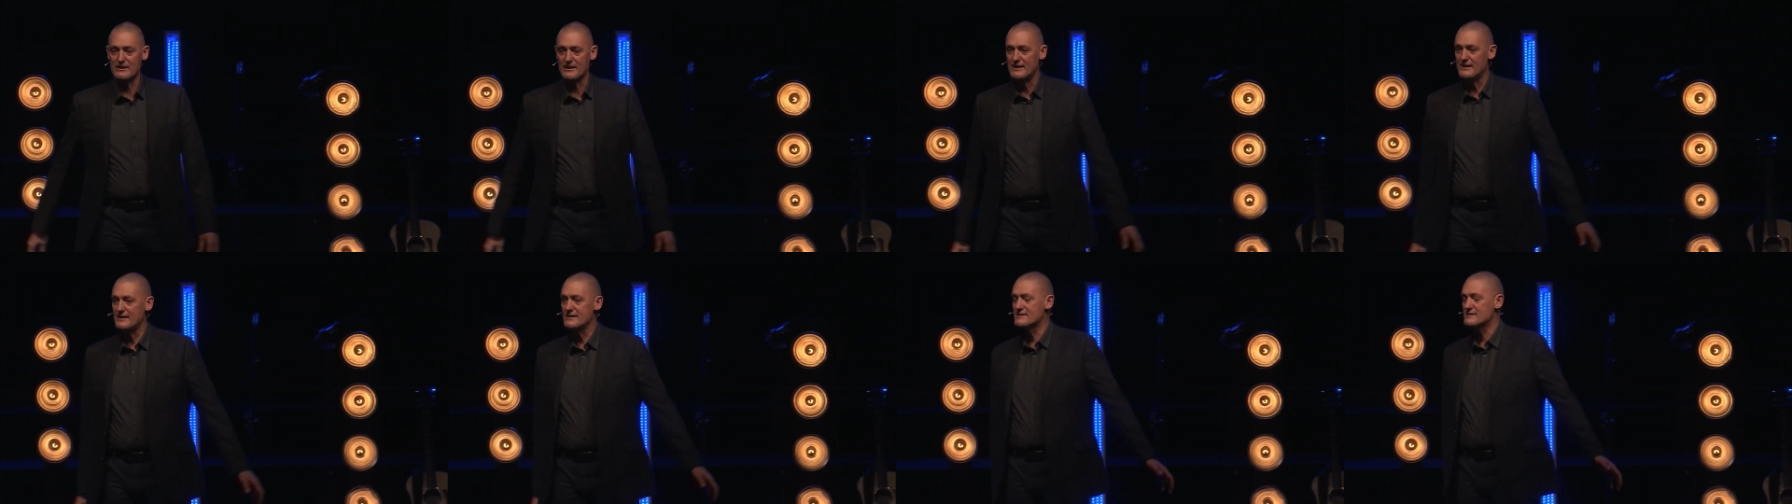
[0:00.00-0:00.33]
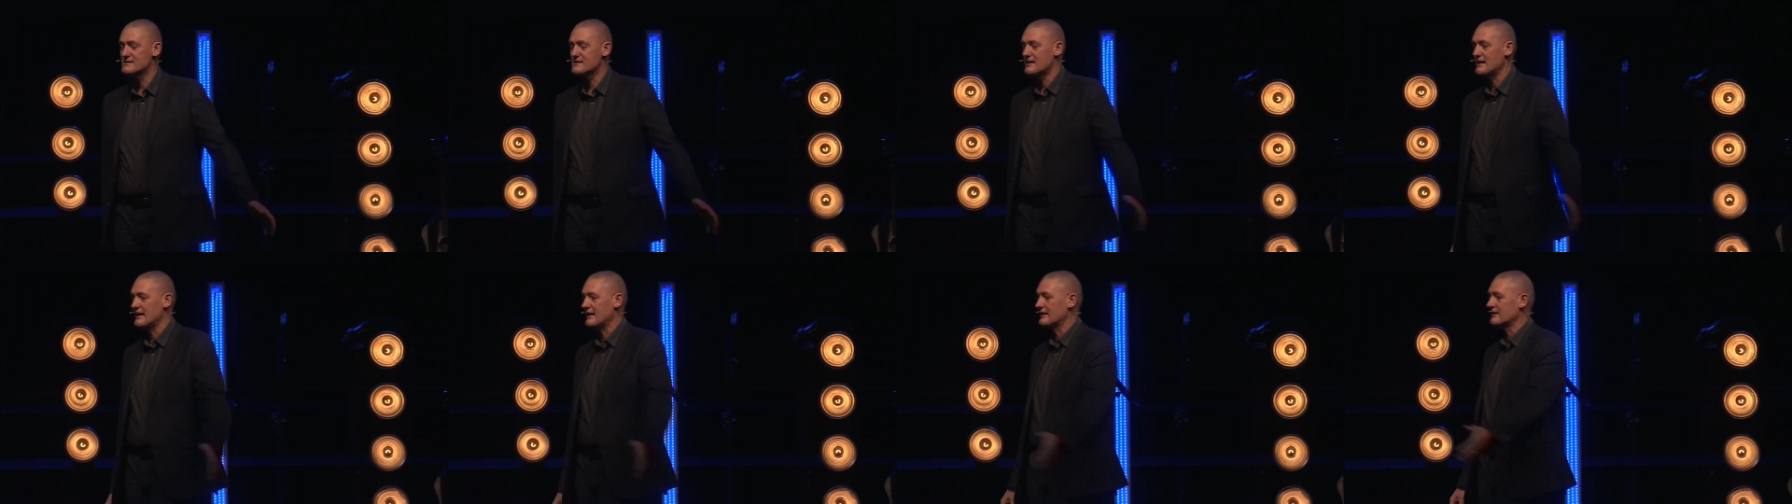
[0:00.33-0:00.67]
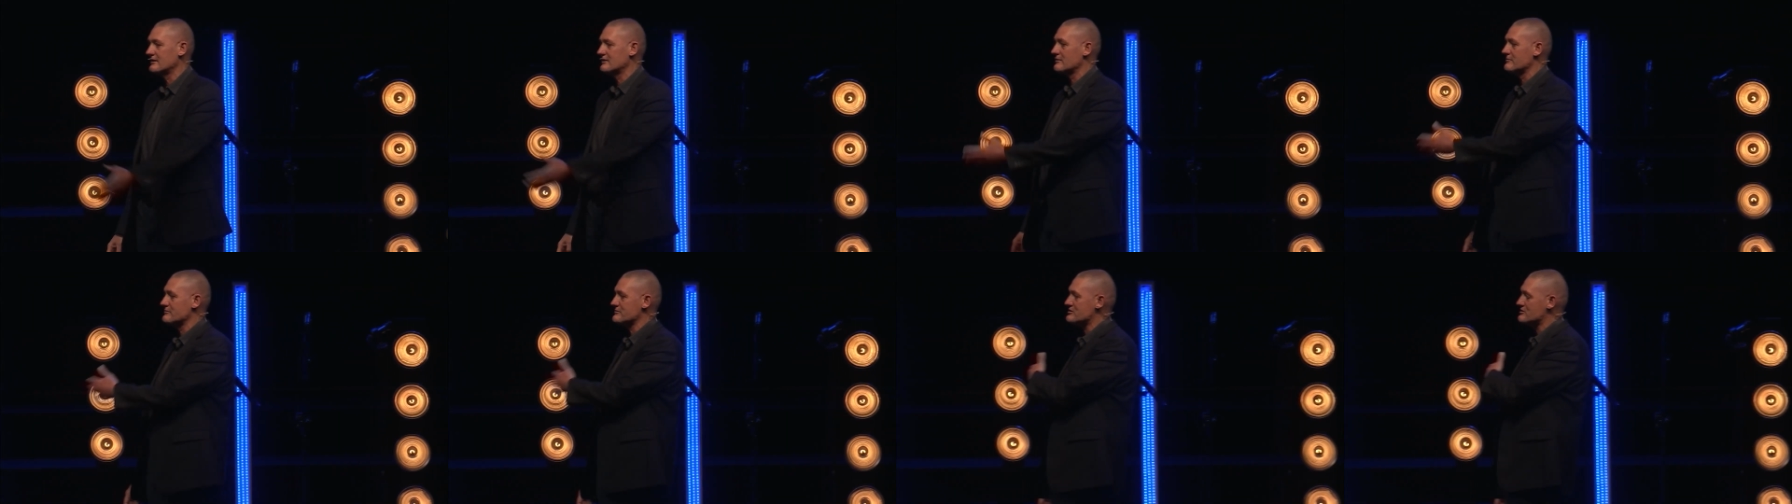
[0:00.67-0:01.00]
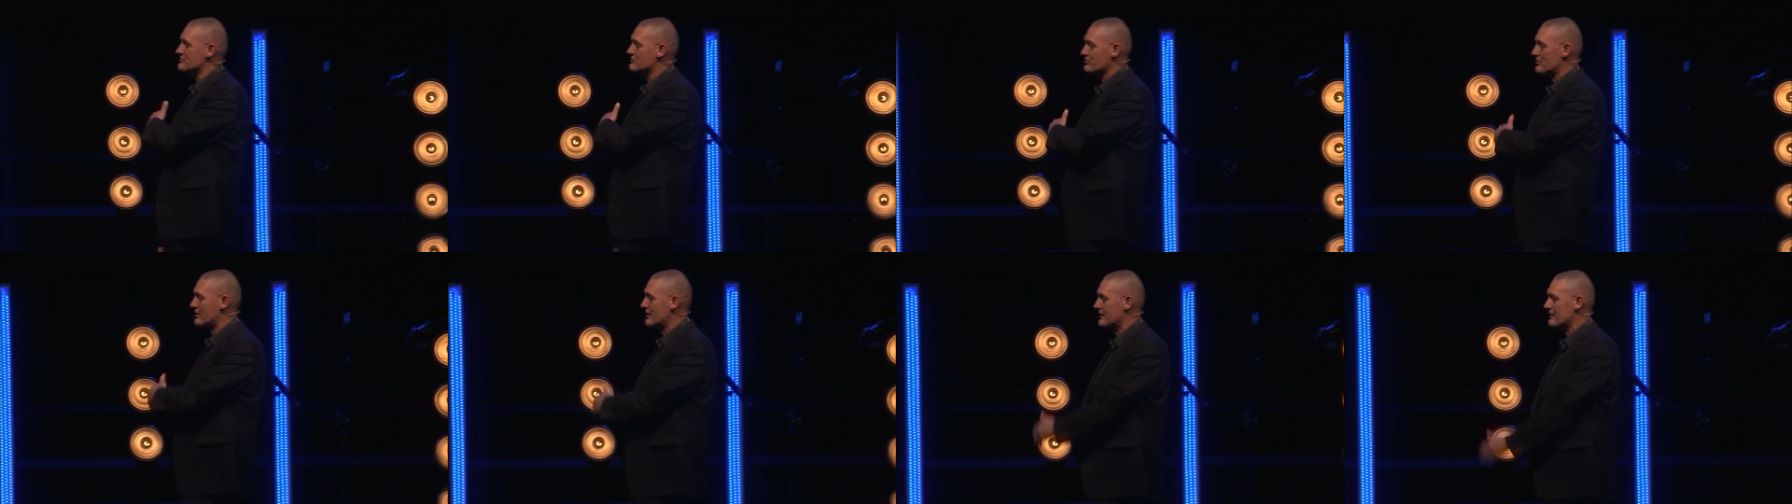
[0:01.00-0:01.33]
his kingdom
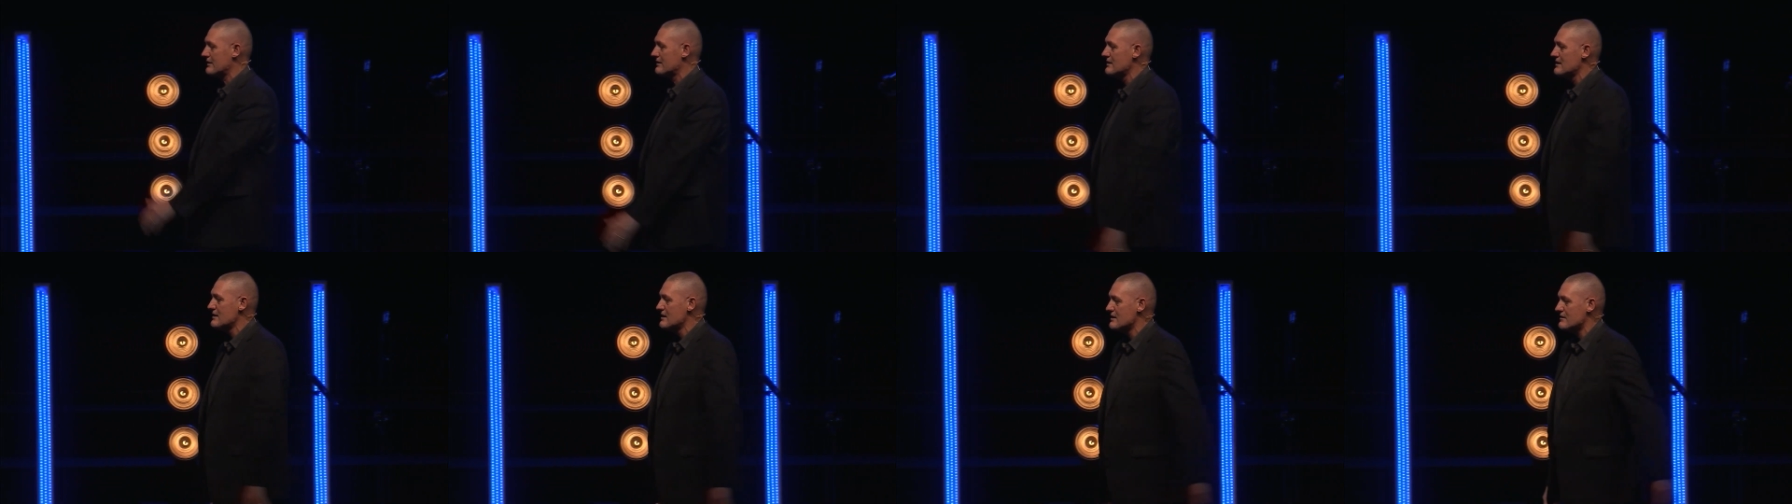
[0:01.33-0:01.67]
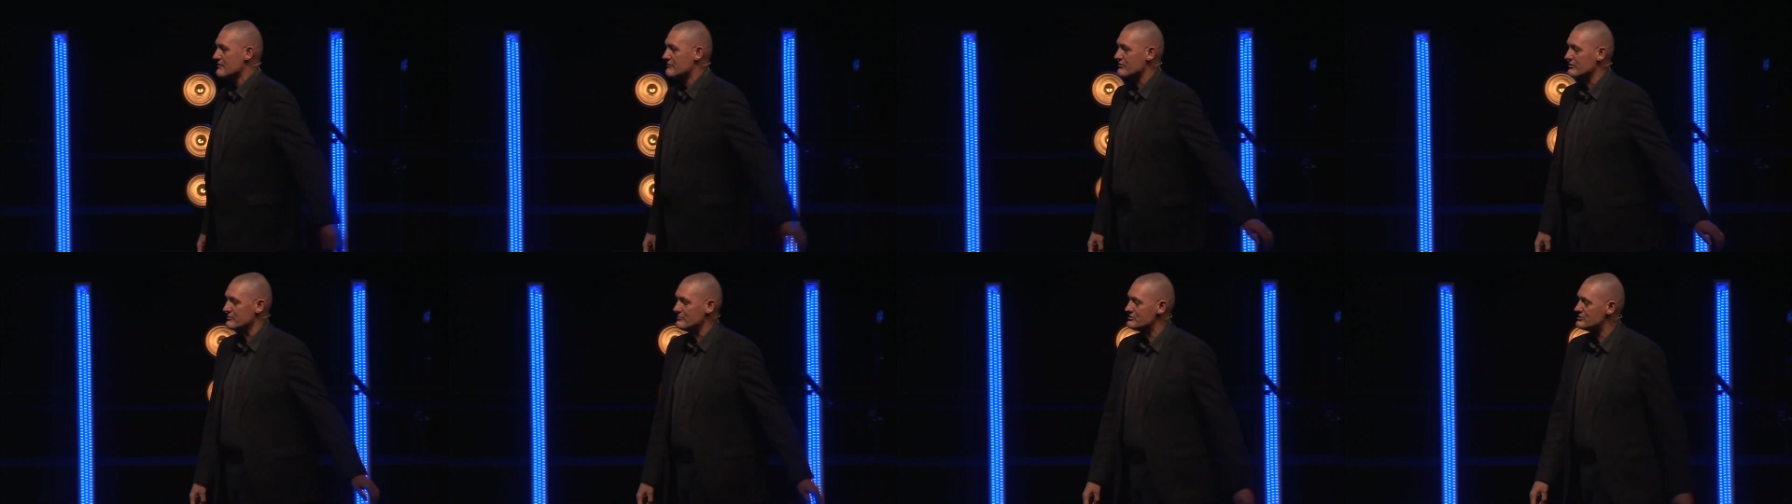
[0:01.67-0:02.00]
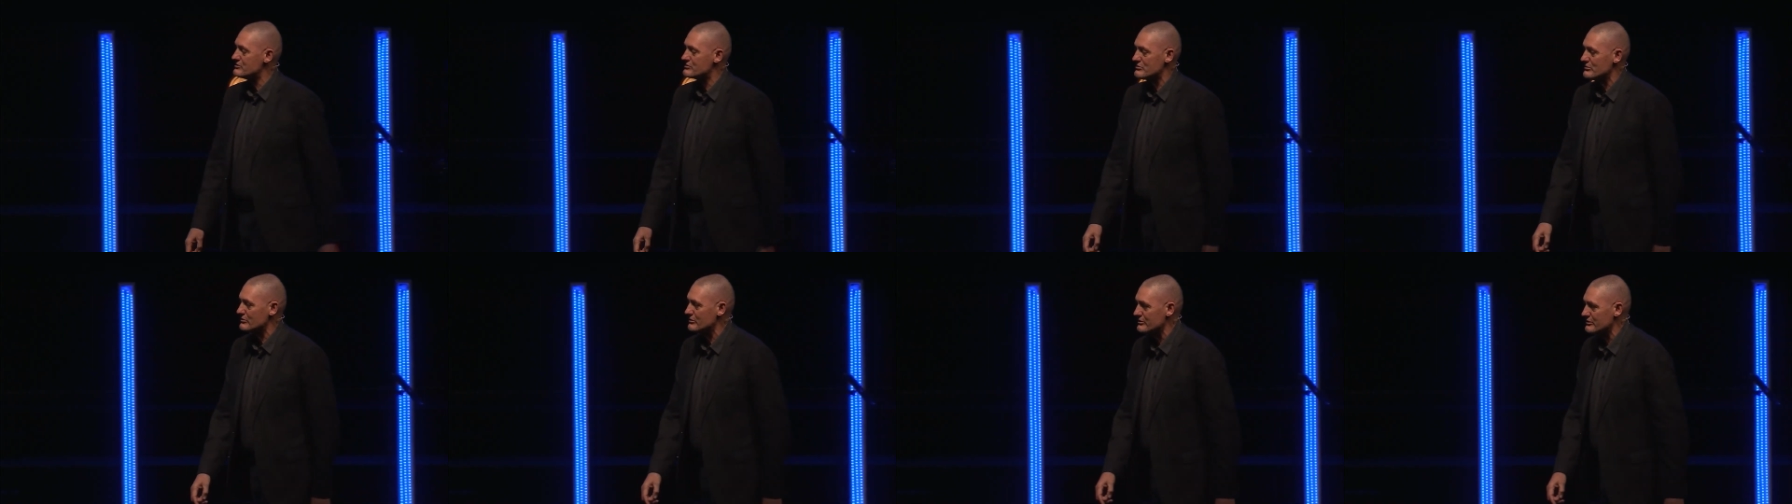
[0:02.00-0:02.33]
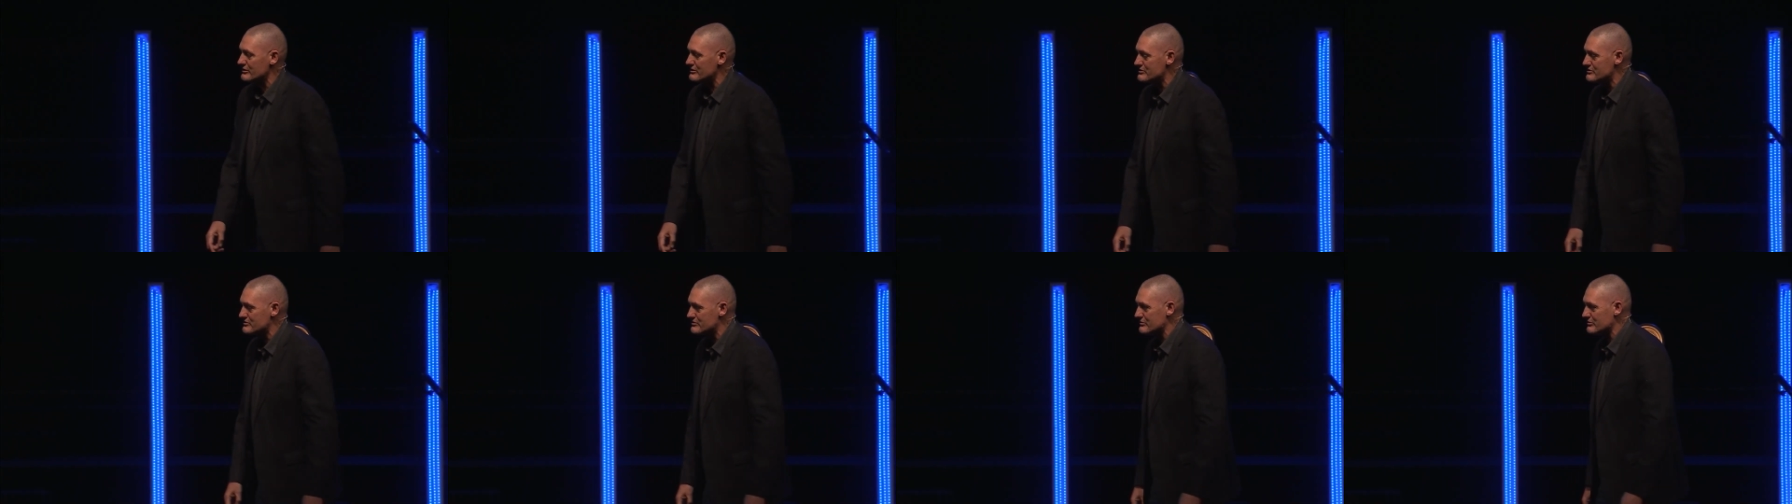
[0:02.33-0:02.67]
spread from shore
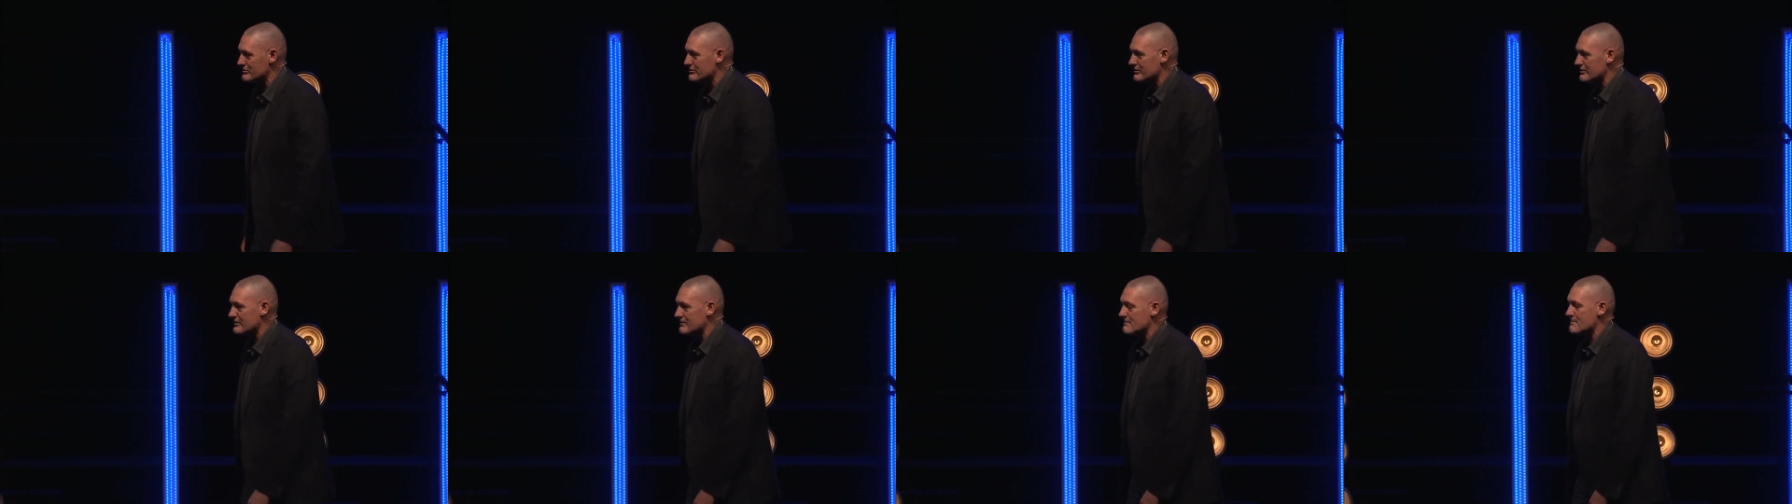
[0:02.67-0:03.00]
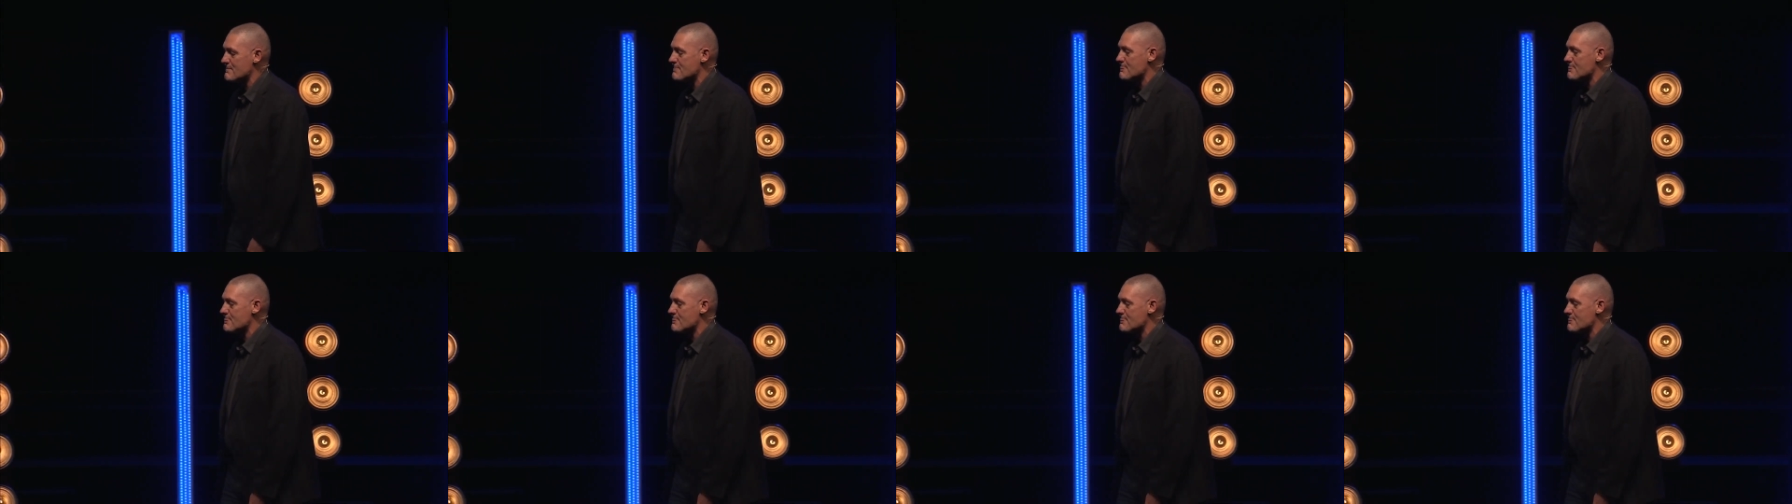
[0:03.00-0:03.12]
to shore,